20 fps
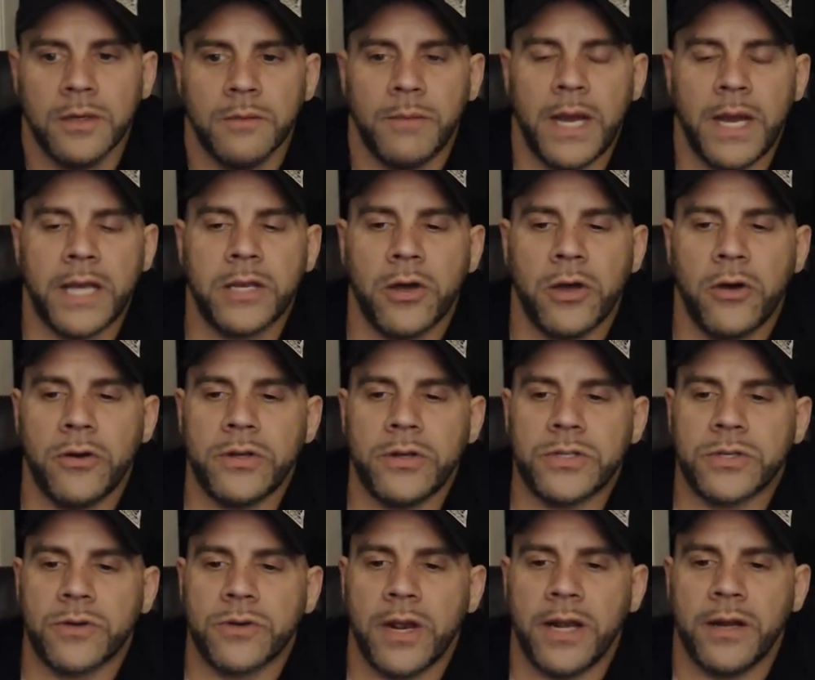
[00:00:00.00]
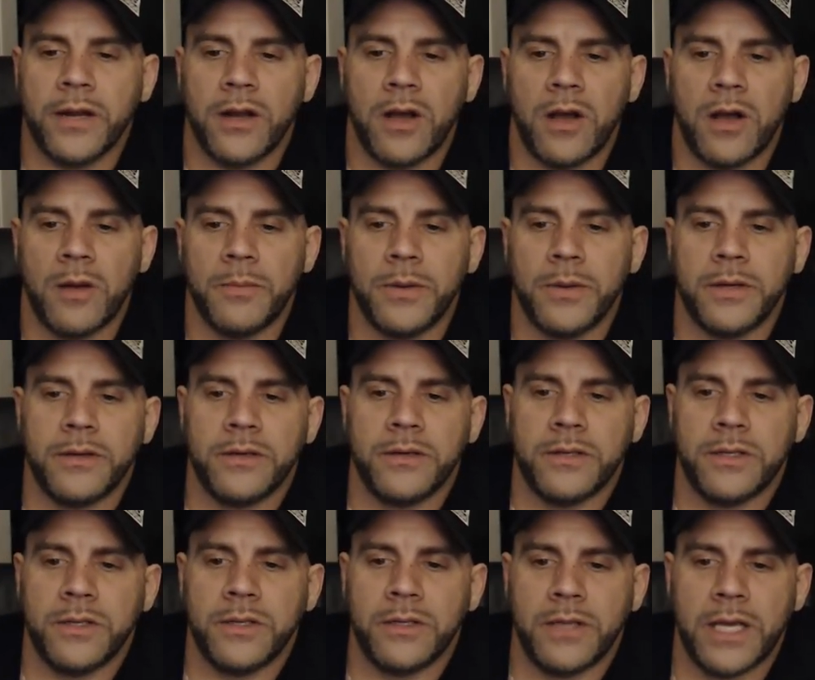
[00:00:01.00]
My Coyote is great and all, but
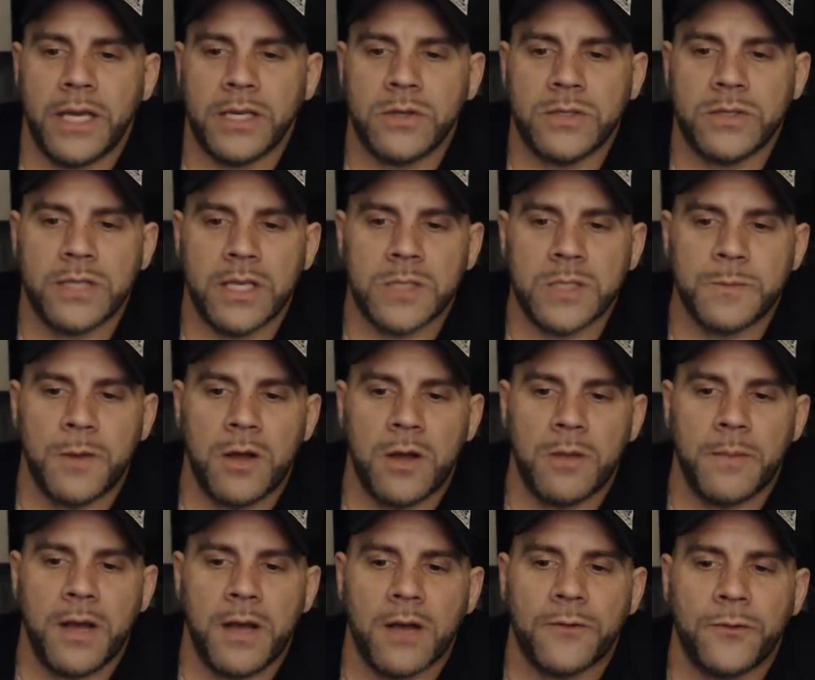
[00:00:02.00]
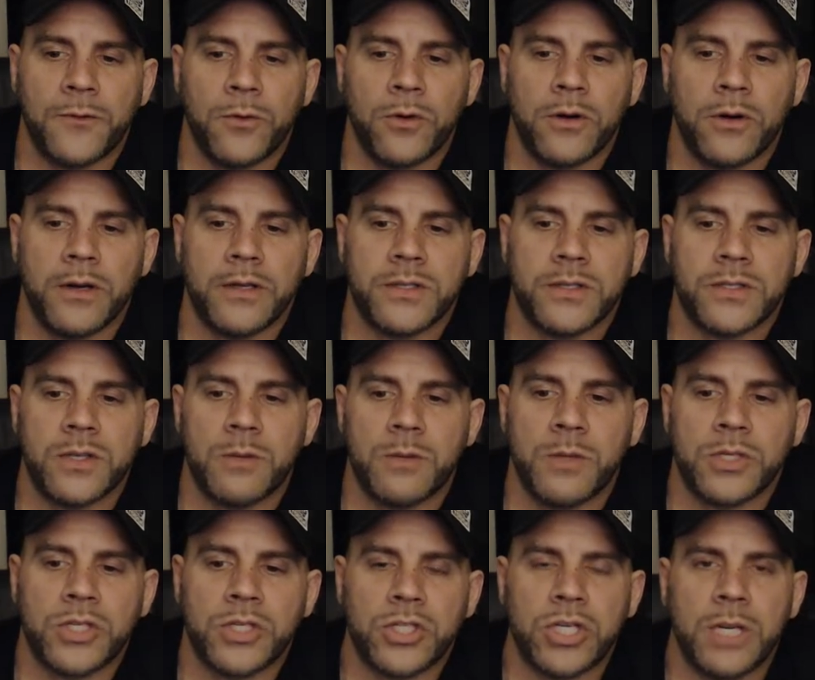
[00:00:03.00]
like you said, small block Ford is so
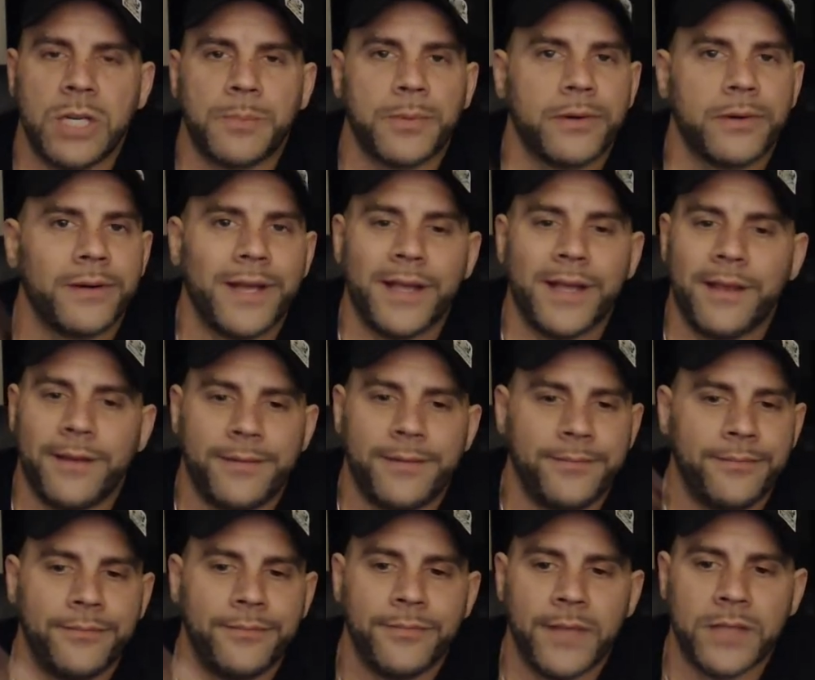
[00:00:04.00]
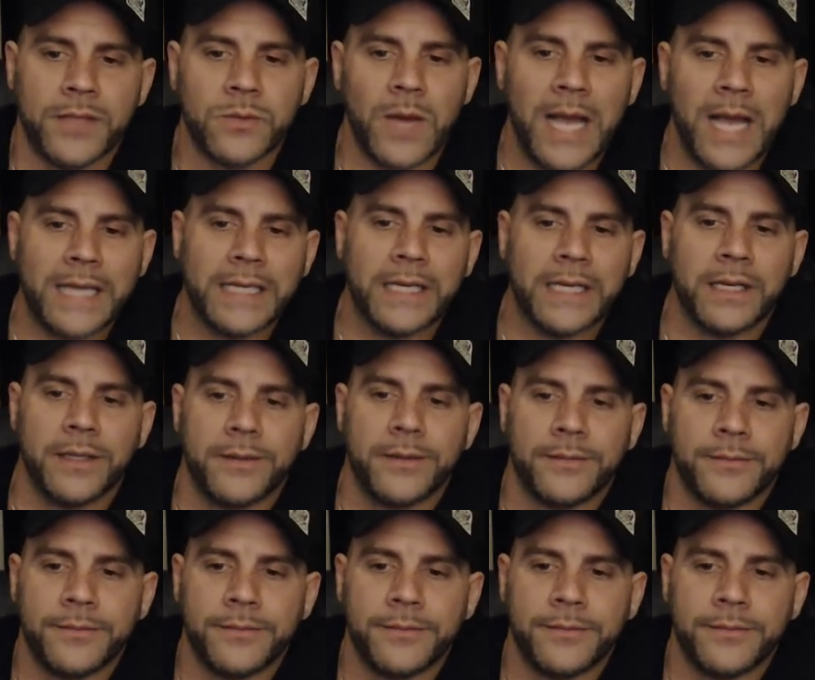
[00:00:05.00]
much cheaper. Uh, that's why I did it.